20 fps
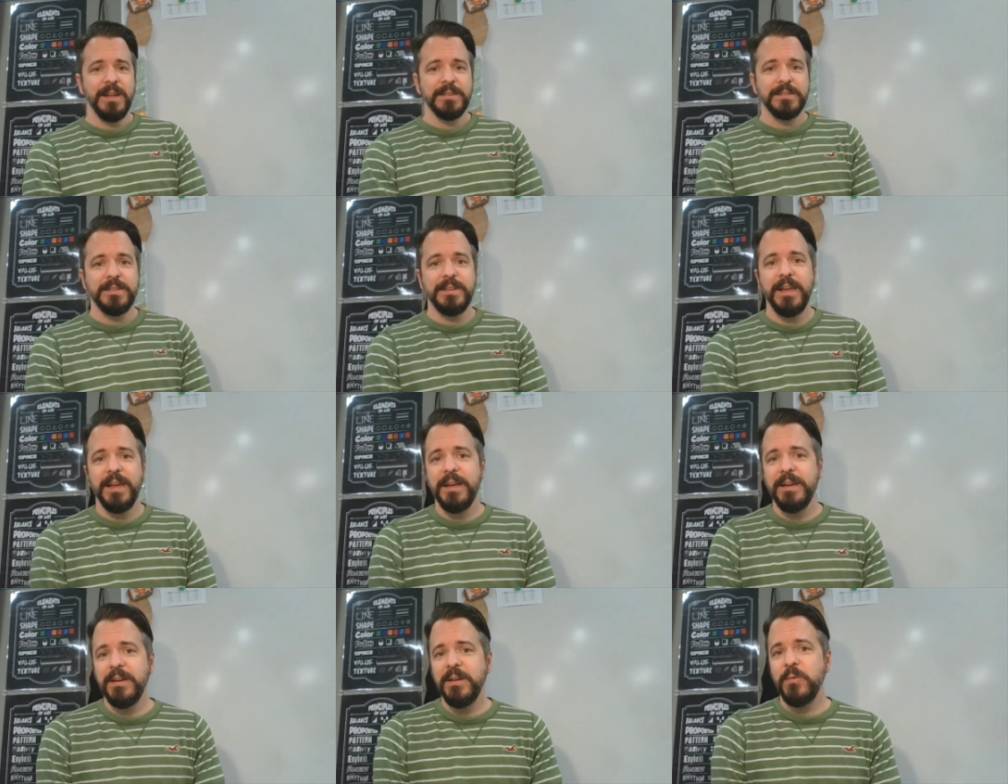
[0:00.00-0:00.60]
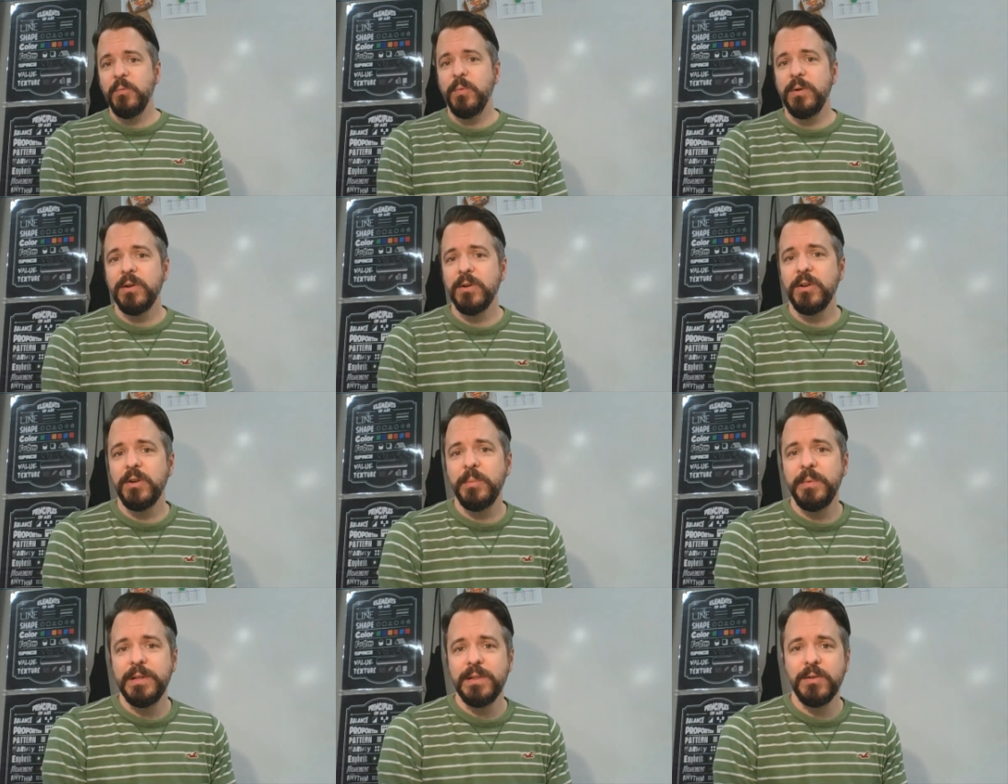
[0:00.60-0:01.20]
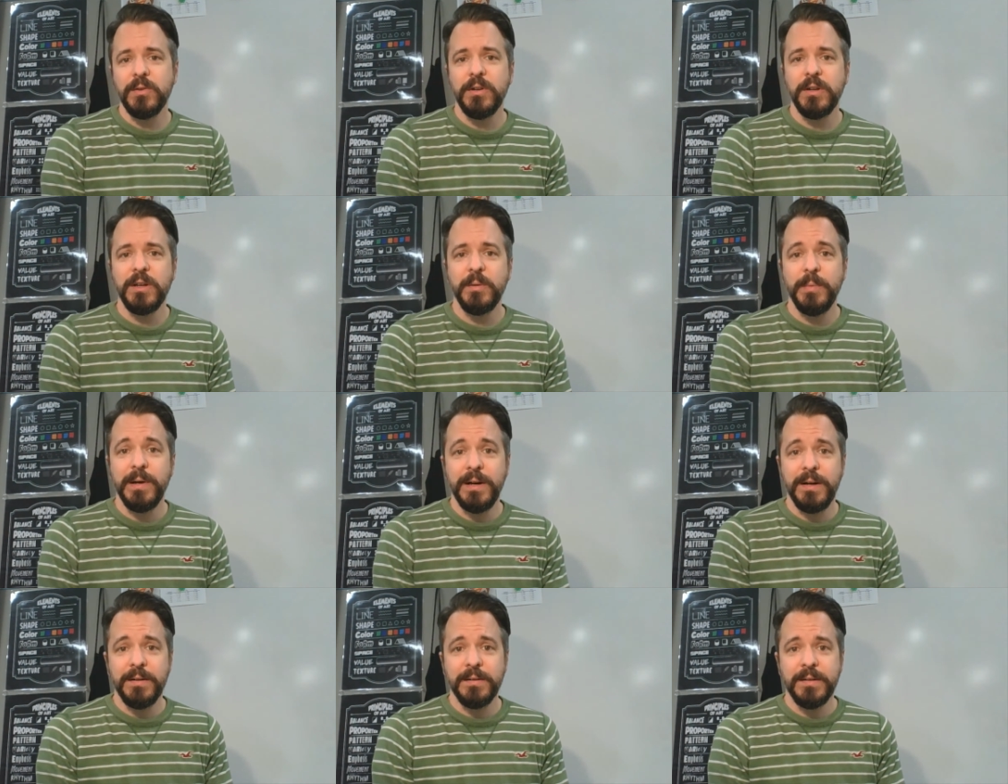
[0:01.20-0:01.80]
Today we are going to be learning
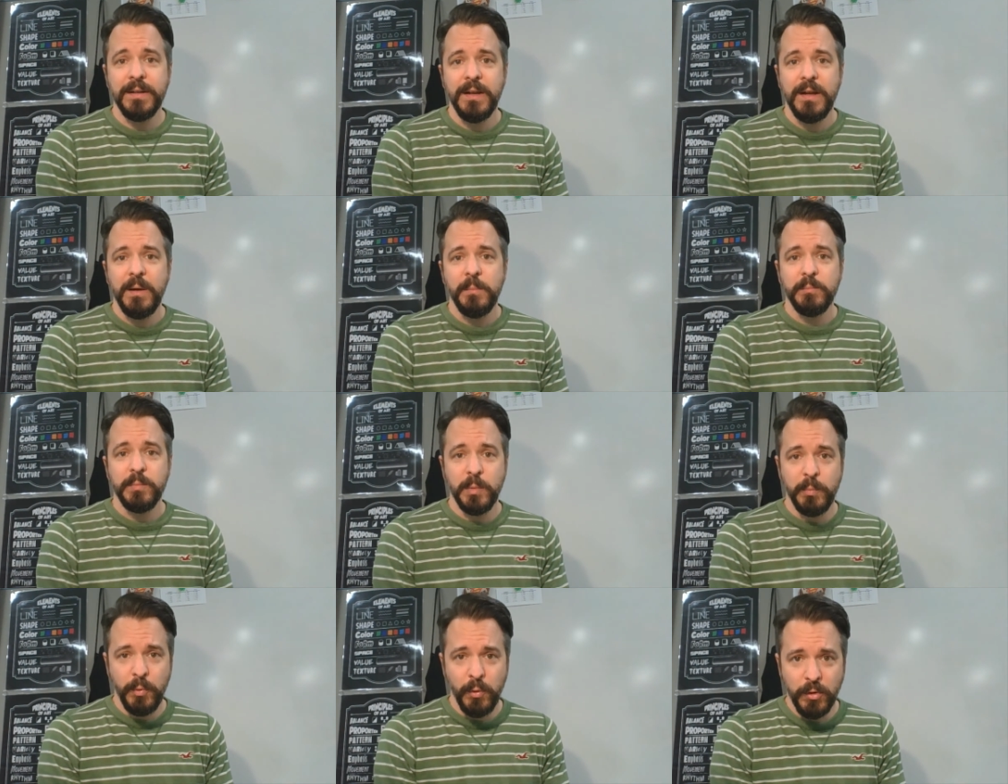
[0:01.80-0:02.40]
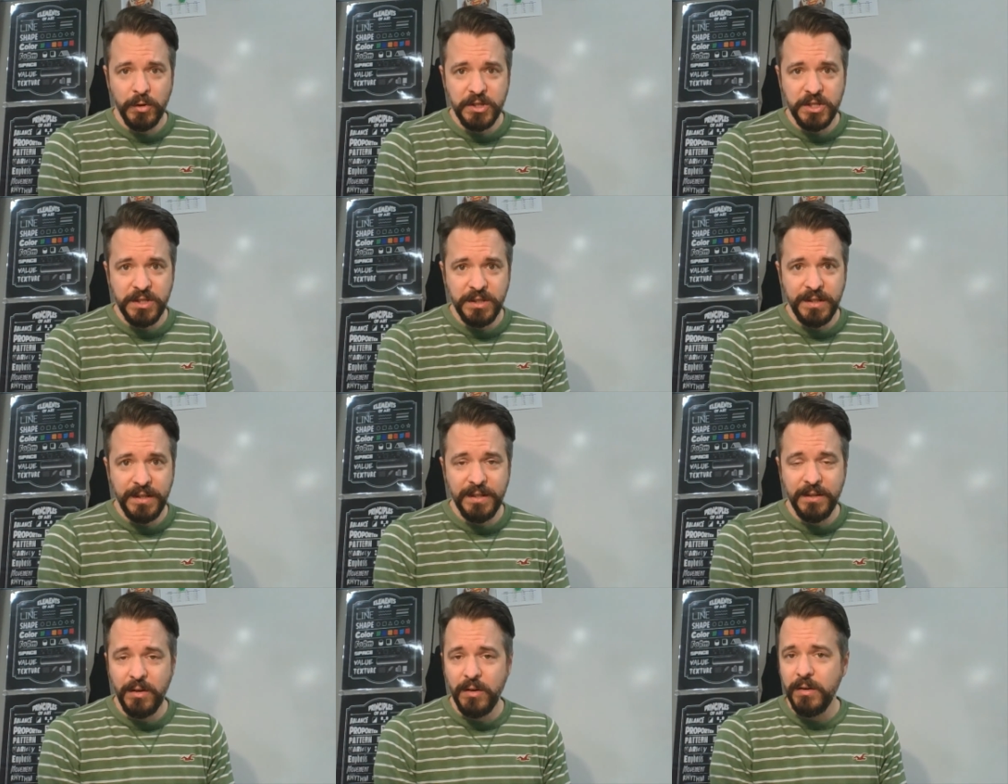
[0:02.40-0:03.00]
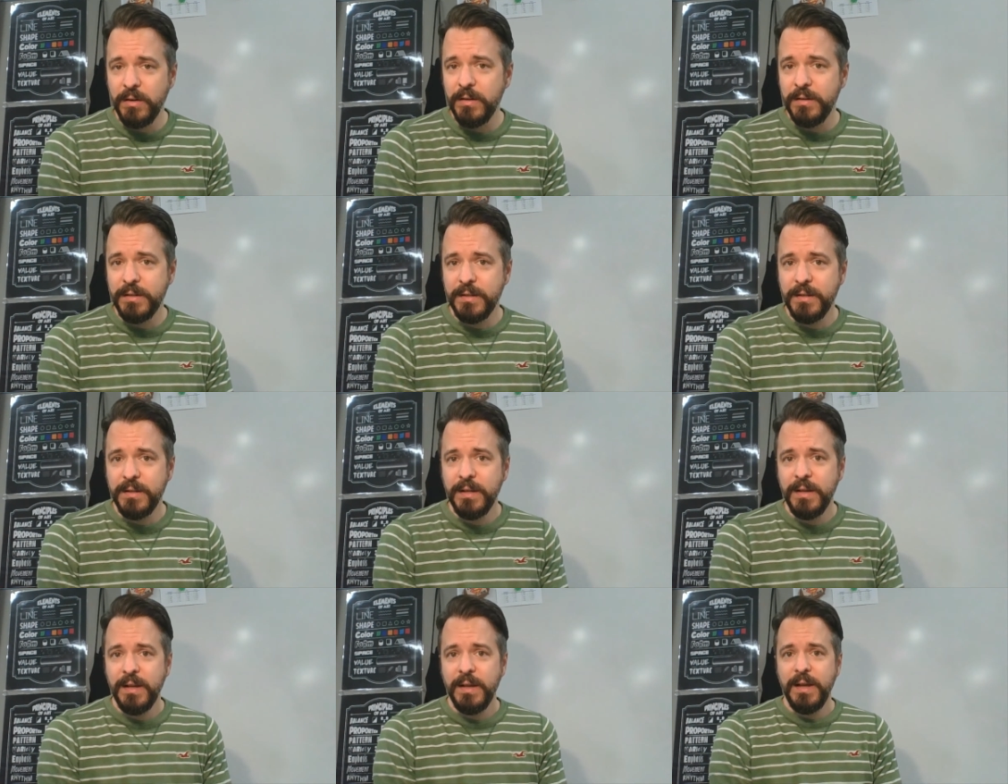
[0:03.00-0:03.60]
about proportion in art
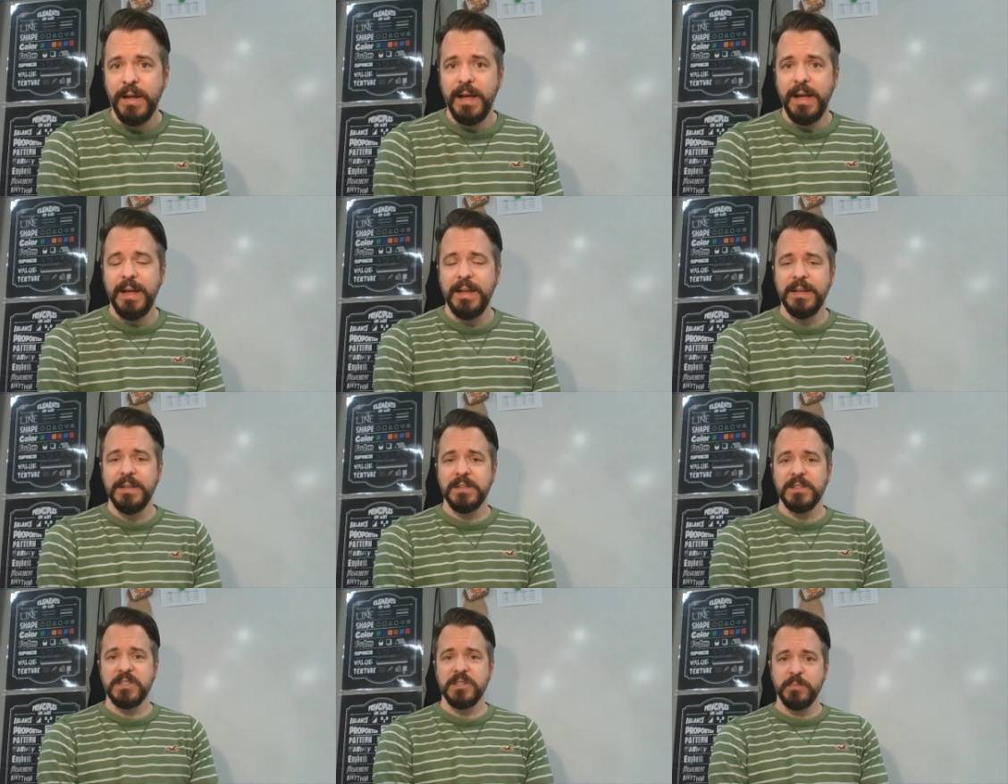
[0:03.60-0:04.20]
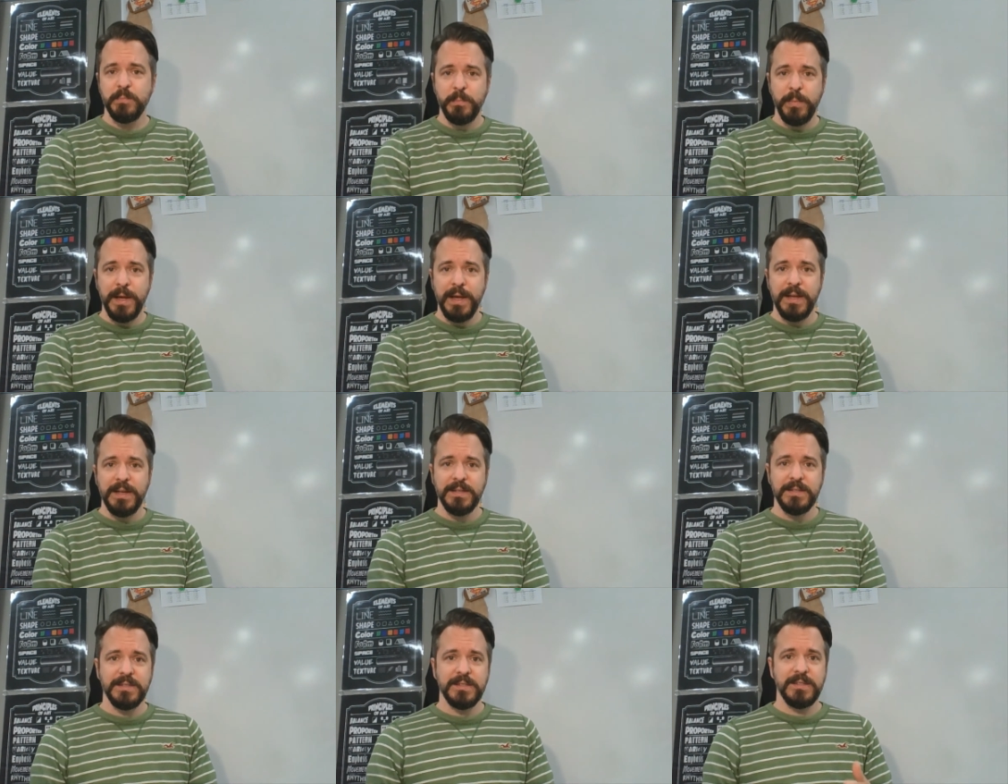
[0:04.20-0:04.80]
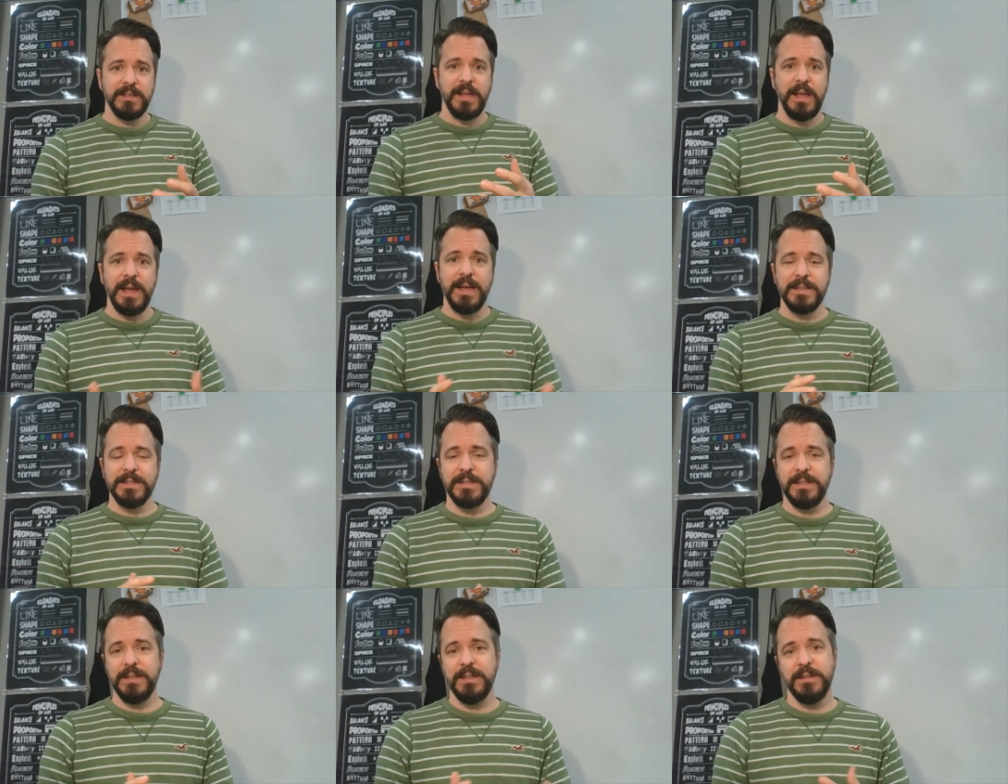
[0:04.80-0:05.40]
and space,
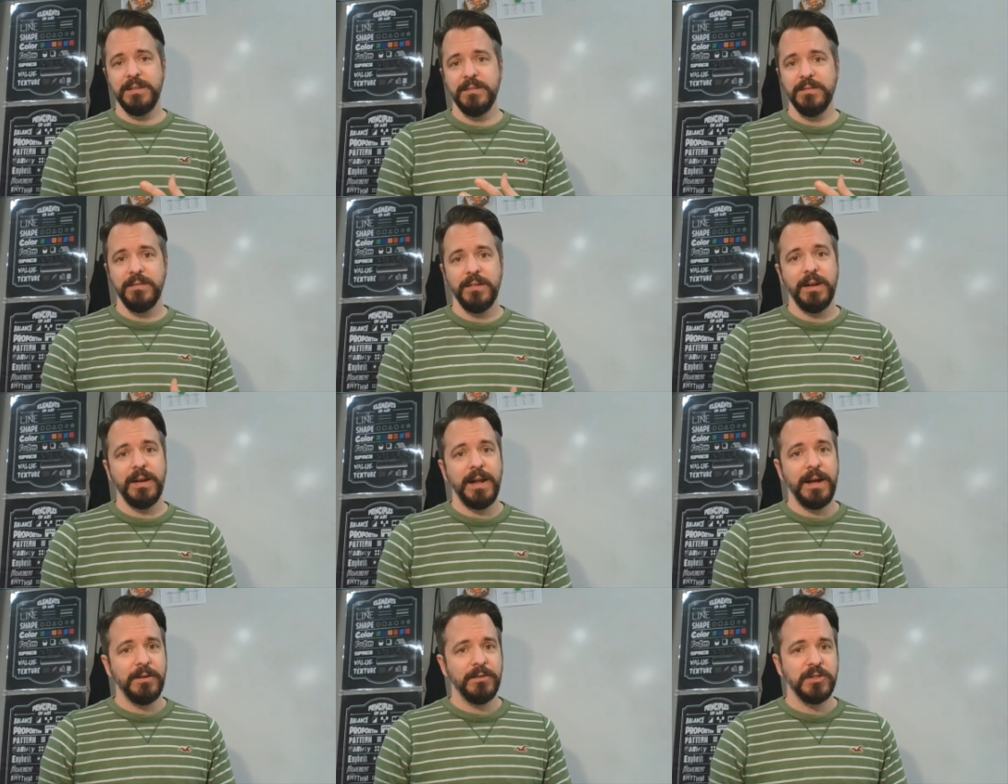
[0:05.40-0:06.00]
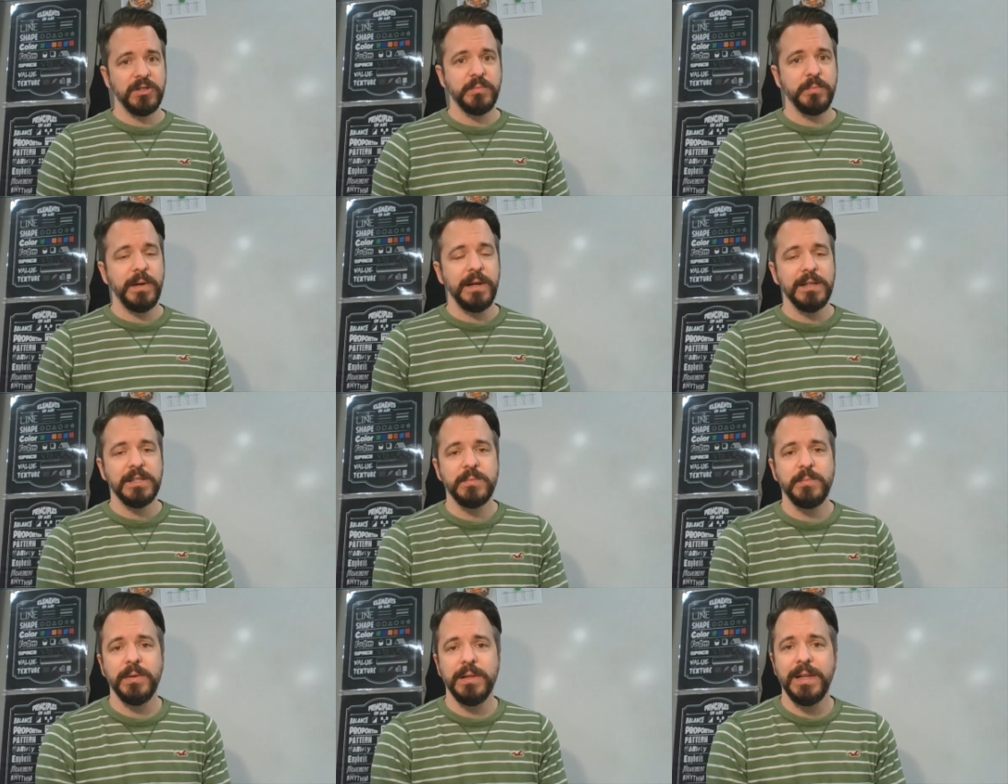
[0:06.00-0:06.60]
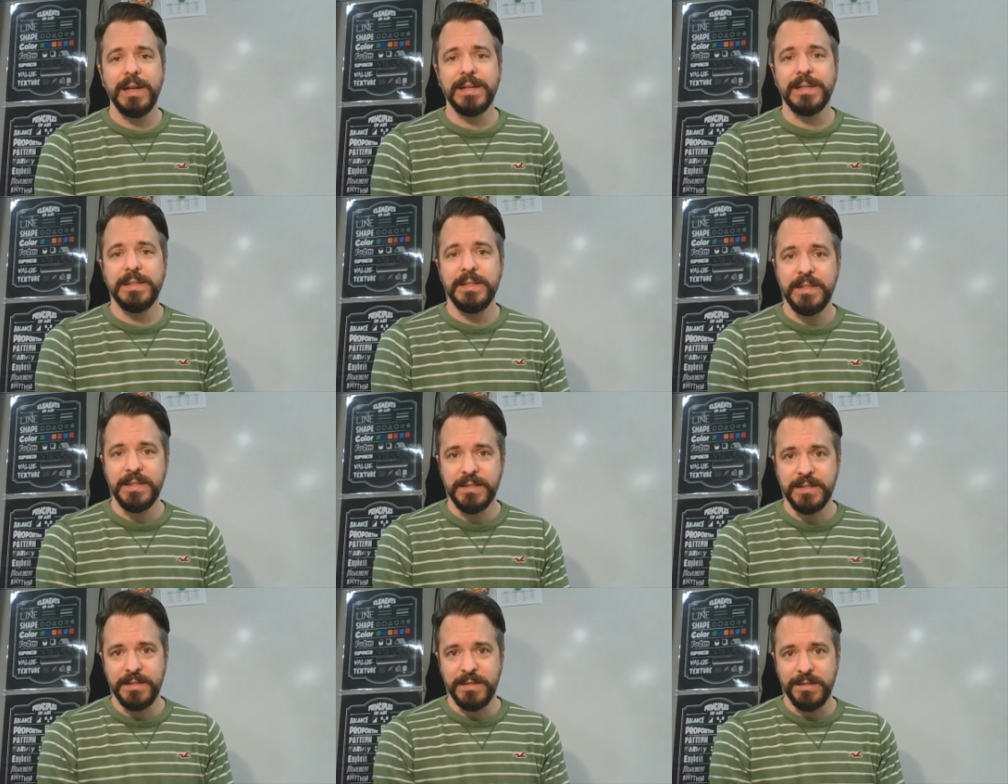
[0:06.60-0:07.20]
as in not outer space but like
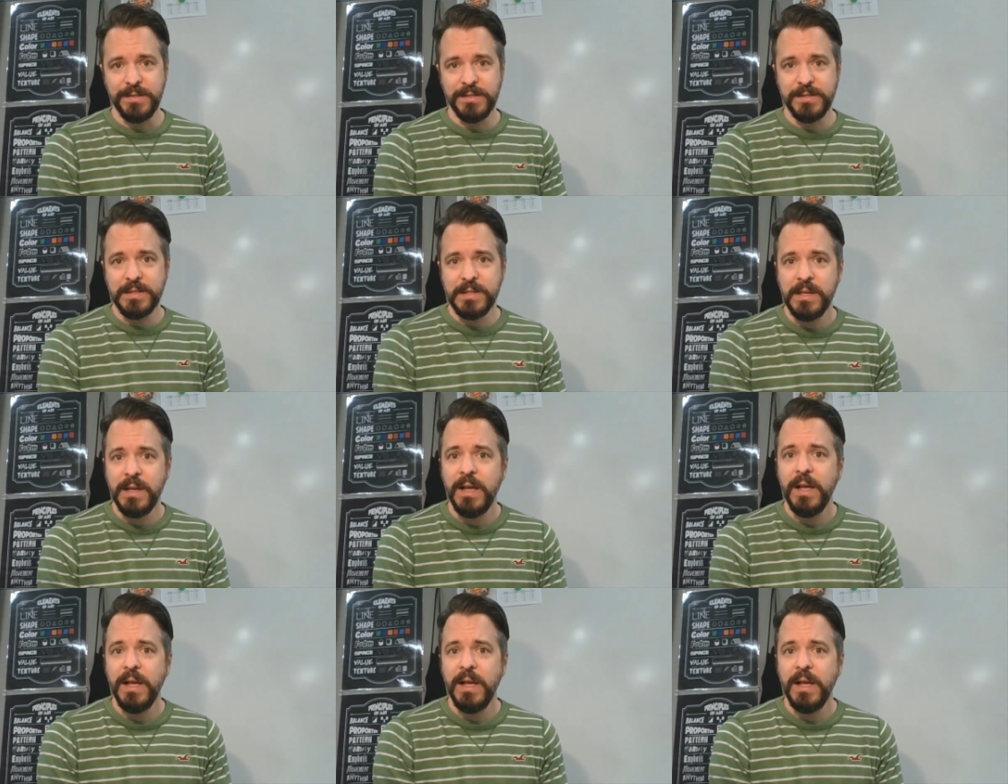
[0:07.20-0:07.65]
distance,